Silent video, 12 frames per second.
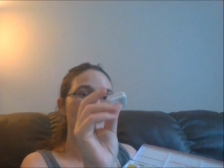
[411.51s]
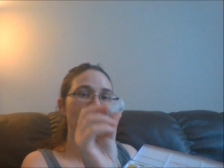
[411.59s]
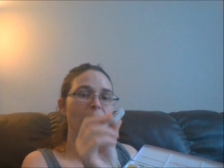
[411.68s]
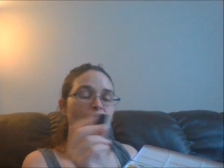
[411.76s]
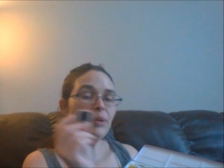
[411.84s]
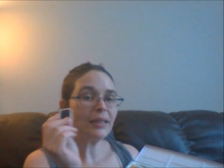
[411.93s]

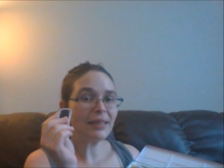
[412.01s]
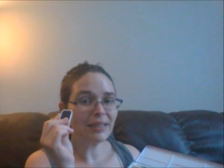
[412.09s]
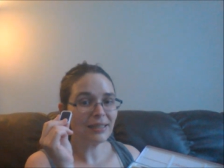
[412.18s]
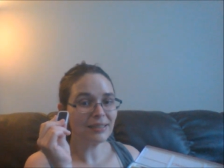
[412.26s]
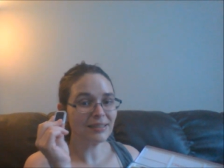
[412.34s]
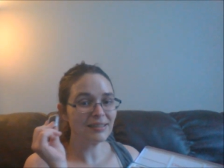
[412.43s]
My only
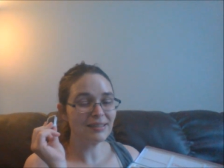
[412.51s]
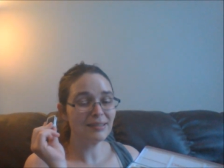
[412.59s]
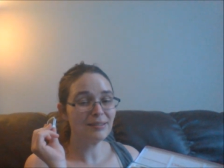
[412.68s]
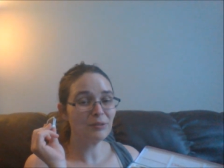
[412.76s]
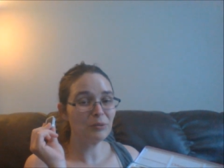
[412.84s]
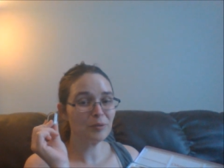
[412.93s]
thing is
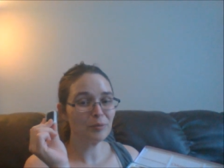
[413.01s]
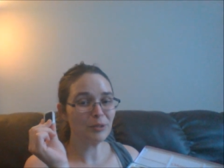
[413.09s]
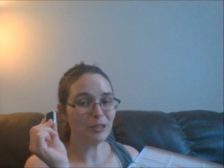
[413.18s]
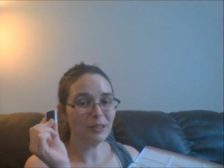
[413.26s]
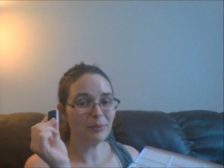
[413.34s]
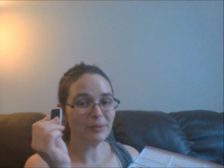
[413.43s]
I sort of
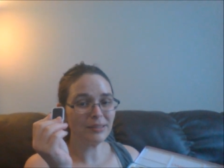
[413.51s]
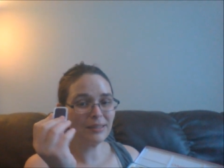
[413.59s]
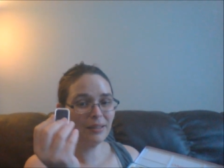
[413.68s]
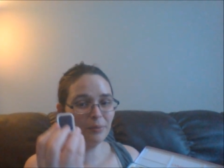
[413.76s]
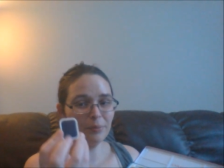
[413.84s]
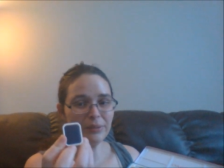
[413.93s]
wish they would
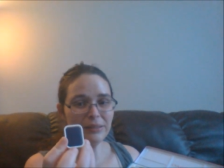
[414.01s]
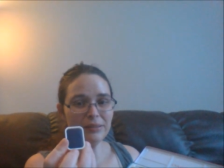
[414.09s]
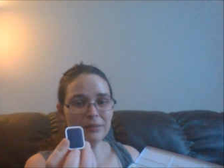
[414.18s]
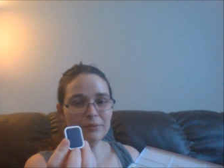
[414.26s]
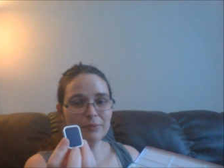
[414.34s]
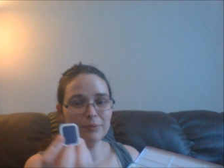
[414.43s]
sell
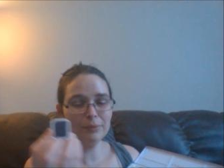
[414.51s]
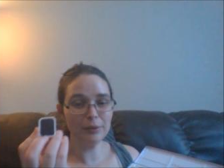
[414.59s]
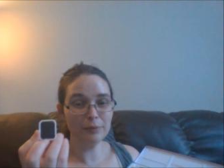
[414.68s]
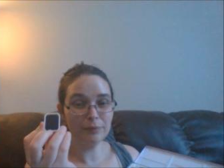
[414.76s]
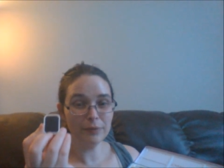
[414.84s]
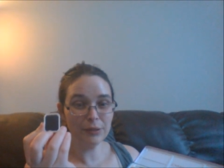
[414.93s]

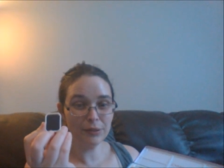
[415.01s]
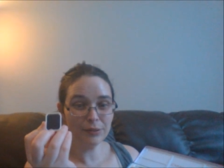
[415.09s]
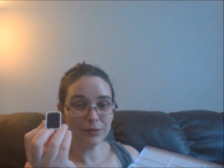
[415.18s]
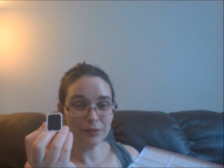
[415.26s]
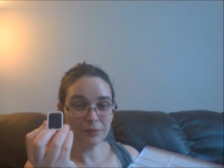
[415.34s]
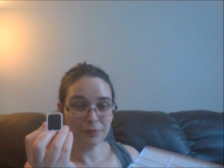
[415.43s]

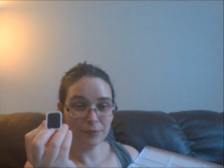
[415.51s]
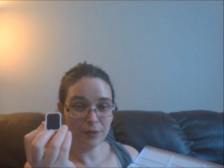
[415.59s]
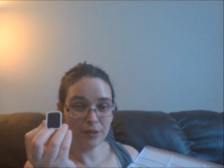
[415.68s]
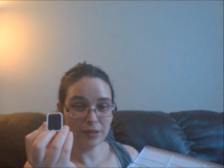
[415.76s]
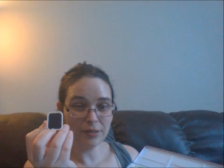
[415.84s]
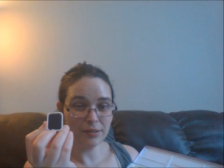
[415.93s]
refills for
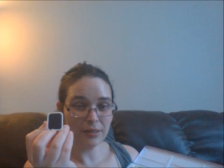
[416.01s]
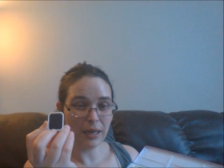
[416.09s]
this.